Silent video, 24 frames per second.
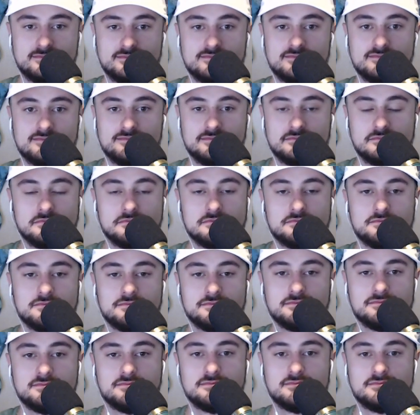
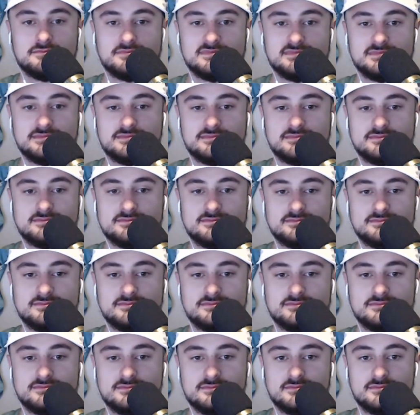
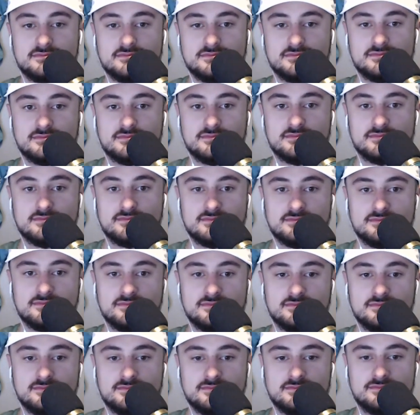
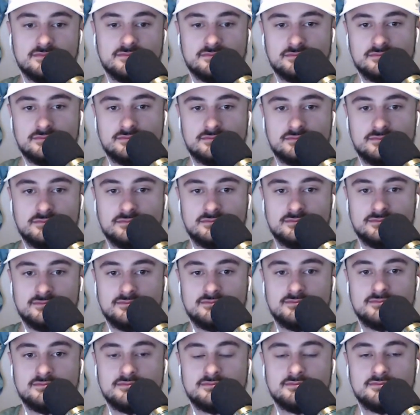
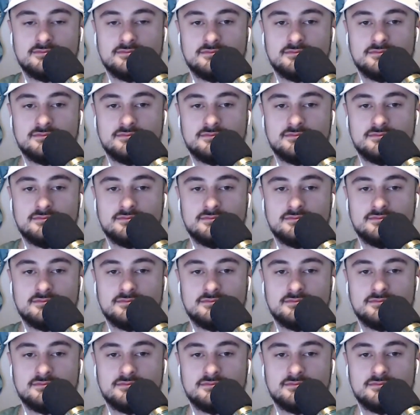(silent)